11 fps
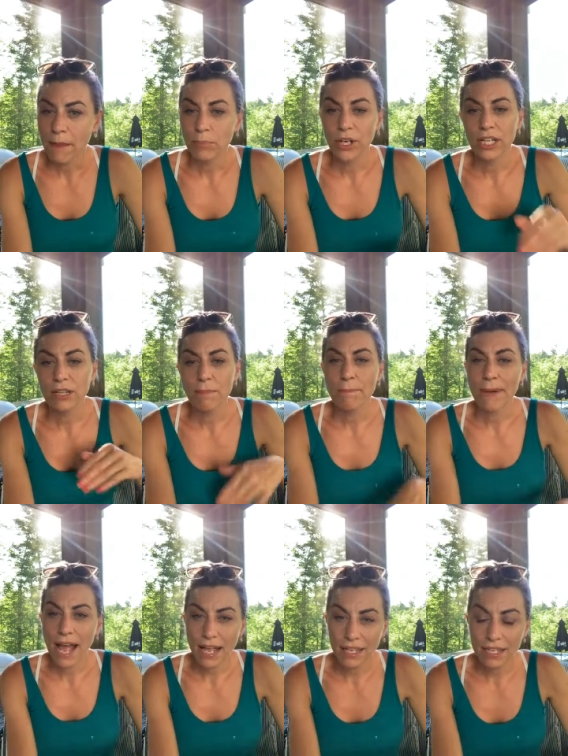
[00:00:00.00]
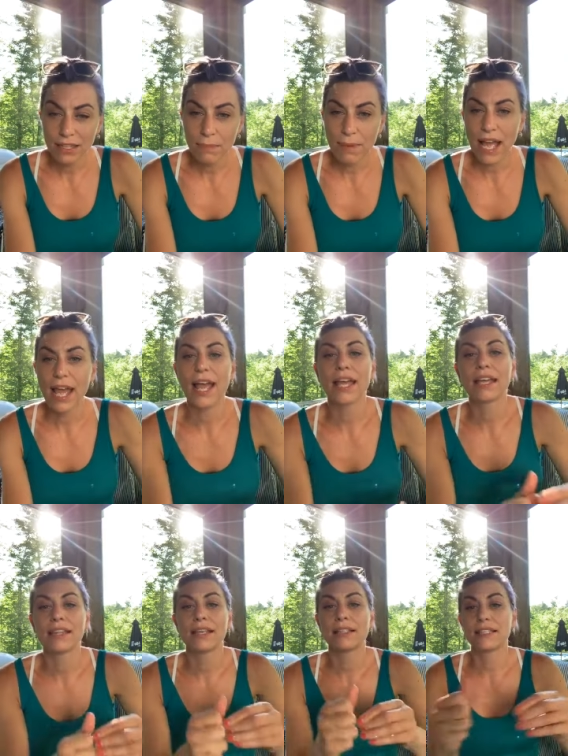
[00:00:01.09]
putting them back in the bag
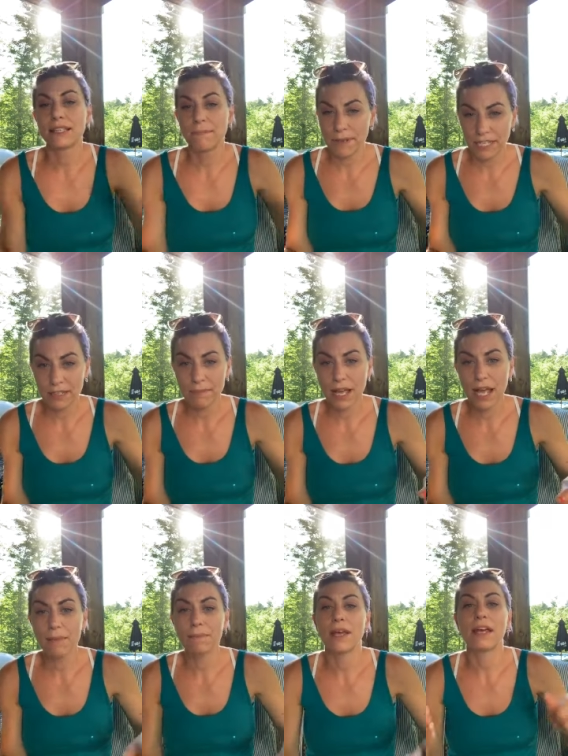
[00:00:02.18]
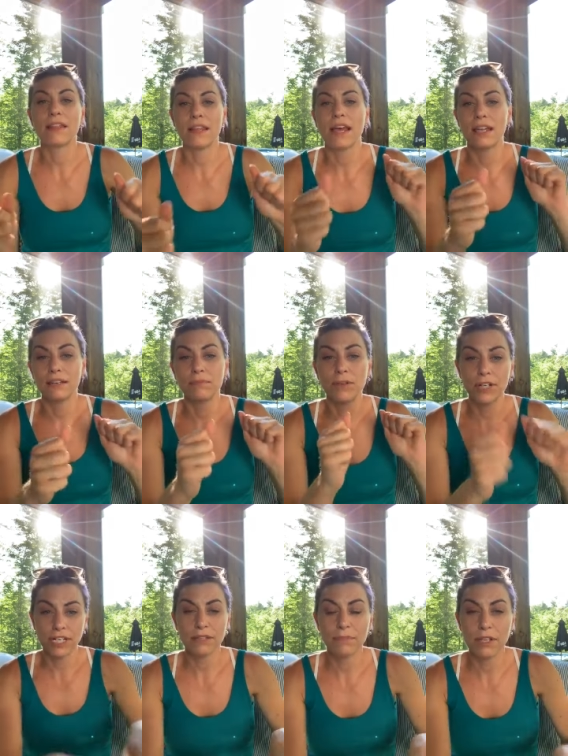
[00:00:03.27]
and then zipping them up and then
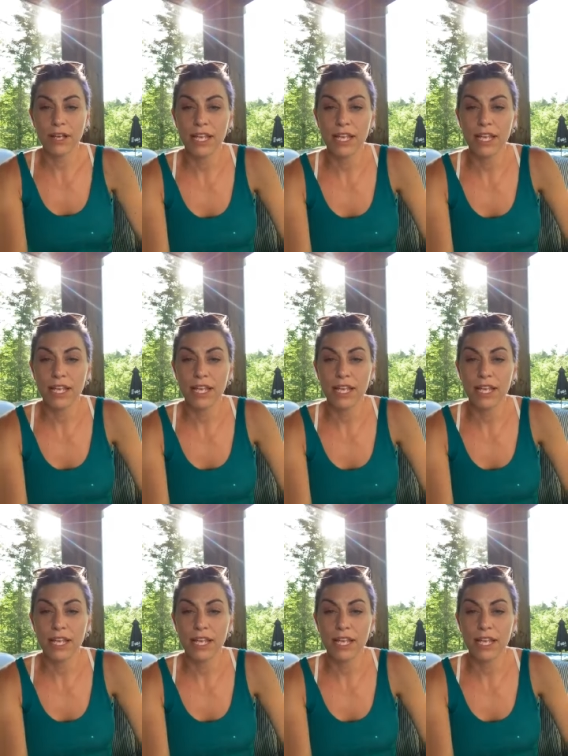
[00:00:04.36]
putting them